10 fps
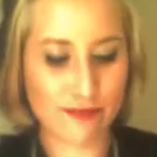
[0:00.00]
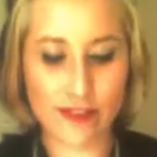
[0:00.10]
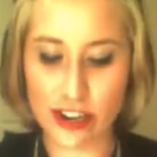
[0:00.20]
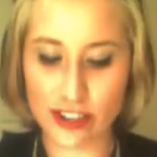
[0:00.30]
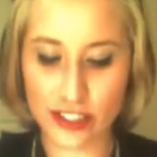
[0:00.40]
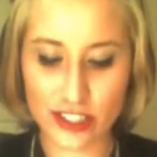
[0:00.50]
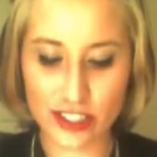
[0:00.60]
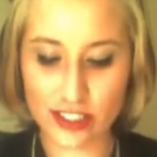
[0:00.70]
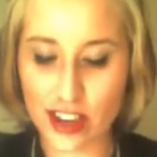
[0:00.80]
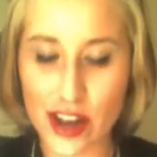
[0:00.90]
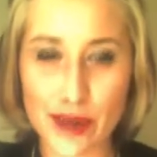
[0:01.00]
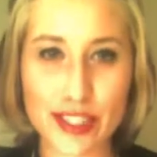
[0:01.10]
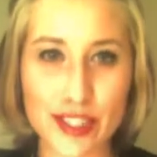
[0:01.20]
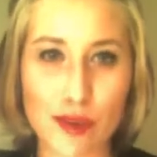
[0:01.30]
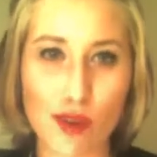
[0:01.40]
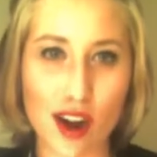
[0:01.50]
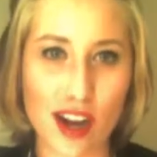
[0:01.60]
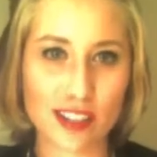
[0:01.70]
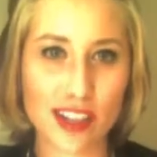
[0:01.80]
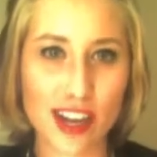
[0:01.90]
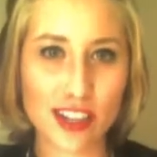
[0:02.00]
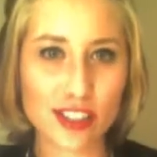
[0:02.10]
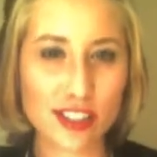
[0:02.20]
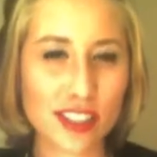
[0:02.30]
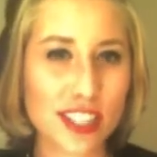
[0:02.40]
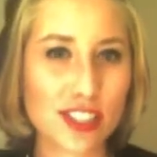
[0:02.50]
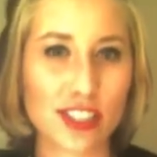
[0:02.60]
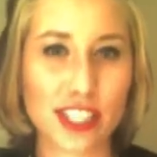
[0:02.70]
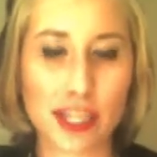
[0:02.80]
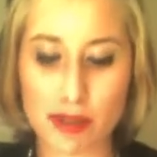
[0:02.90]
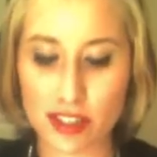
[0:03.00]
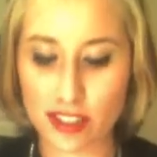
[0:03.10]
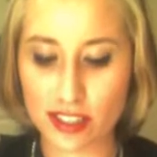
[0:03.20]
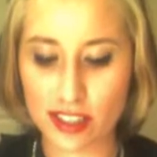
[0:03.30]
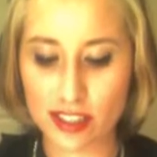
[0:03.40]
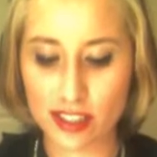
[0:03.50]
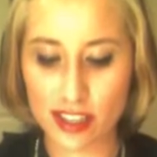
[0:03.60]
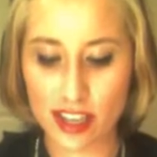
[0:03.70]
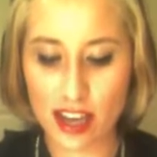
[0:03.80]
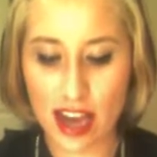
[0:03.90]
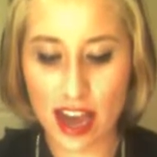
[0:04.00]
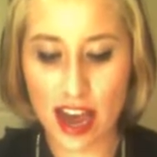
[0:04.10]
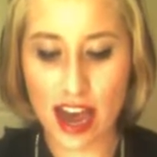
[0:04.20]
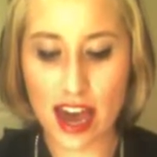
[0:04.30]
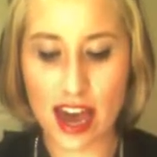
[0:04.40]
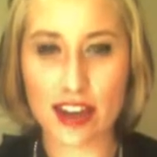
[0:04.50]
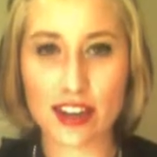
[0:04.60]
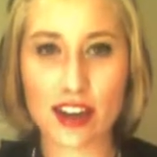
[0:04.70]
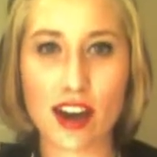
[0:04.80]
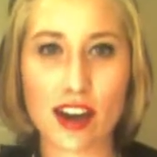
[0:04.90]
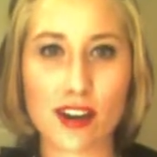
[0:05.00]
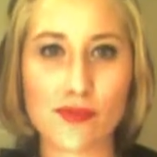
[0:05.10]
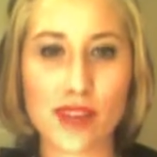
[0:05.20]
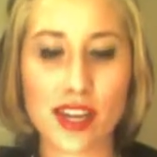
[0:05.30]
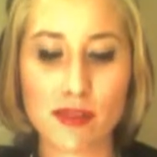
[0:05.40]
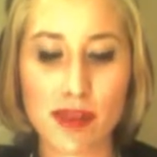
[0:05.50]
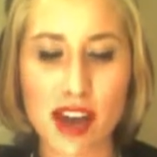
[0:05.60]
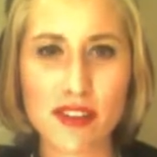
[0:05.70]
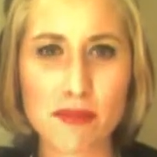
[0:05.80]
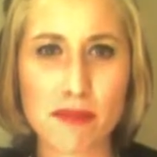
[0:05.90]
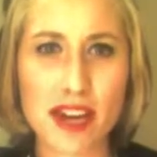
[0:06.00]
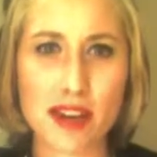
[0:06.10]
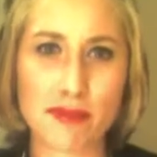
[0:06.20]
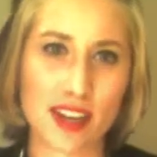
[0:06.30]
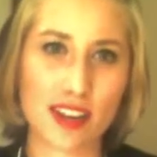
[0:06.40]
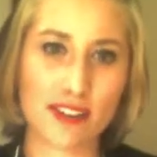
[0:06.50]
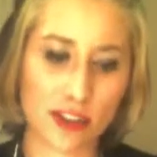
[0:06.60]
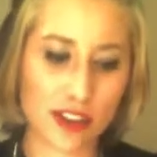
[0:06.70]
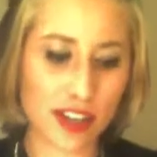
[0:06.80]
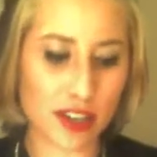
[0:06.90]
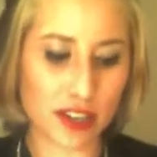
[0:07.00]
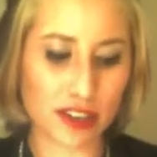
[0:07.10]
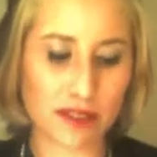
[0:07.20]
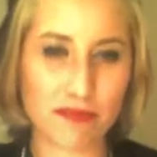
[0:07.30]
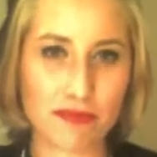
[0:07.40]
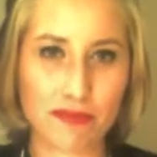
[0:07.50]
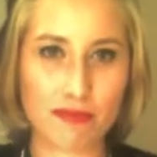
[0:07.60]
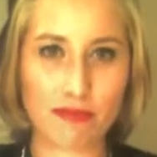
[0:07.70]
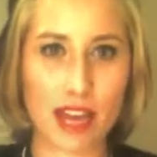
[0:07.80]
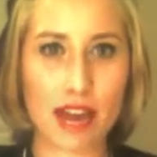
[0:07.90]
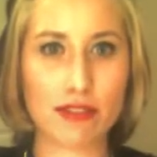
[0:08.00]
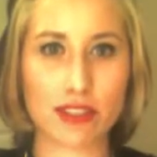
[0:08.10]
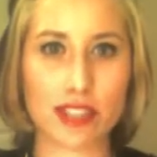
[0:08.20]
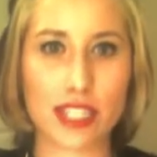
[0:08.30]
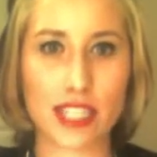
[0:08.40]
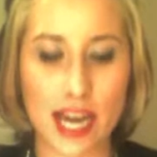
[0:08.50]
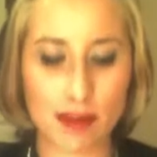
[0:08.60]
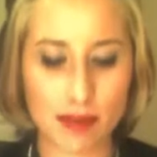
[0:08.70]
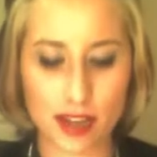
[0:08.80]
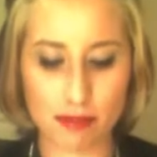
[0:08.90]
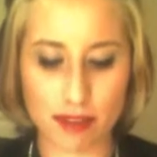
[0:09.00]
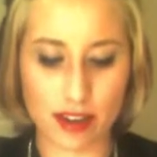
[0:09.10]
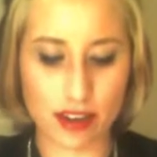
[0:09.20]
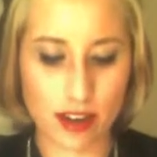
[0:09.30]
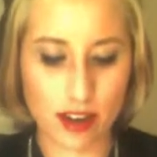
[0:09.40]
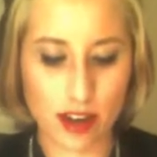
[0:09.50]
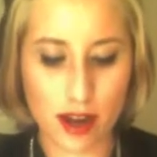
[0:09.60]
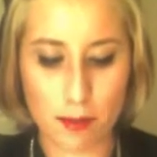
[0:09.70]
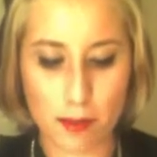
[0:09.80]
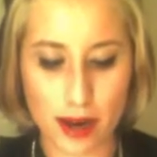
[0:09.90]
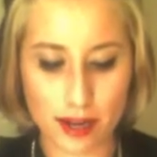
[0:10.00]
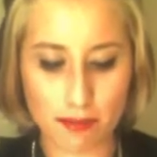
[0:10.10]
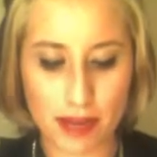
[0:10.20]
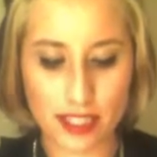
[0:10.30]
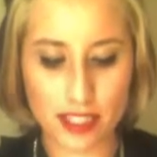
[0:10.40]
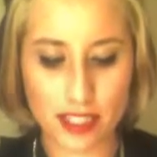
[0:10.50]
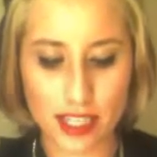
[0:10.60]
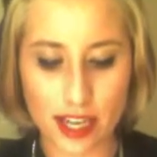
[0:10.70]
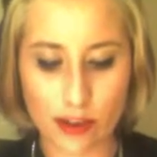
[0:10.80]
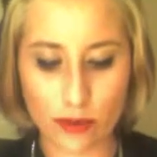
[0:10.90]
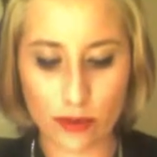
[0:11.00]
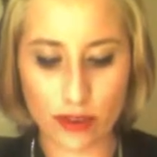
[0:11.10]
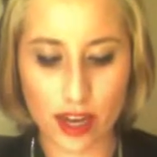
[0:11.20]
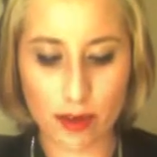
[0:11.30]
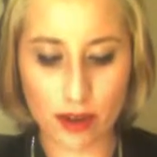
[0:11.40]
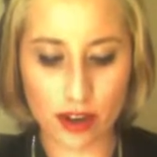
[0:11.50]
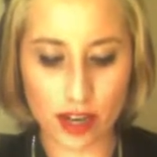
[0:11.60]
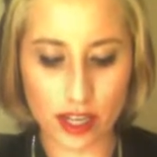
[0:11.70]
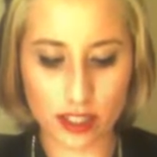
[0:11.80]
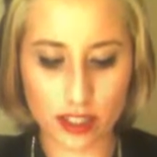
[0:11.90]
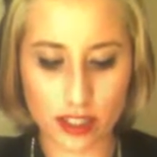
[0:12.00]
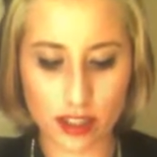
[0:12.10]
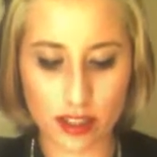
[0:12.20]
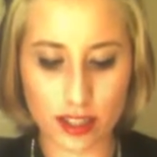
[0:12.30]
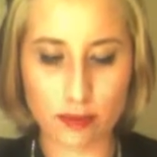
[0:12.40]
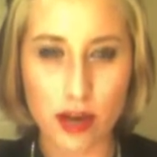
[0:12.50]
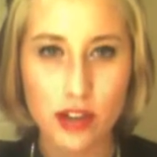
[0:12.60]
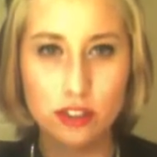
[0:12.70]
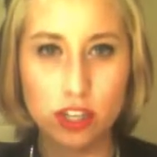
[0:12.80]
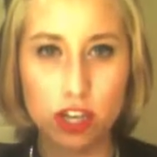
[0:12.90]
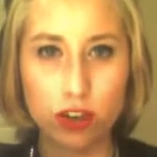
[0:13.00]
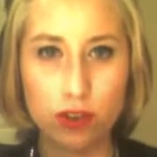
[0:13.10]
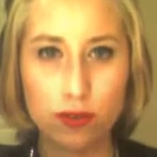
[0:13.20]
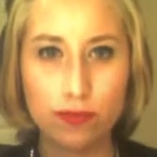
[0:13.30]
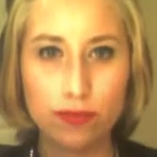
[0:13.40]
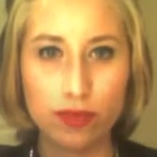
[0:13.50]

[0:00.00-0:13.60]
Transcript: First, I went to Ross actually to look at purses and um, they ended up having makeup. I had no idea ever that they had makeup there. But basically I came across this Model & Co.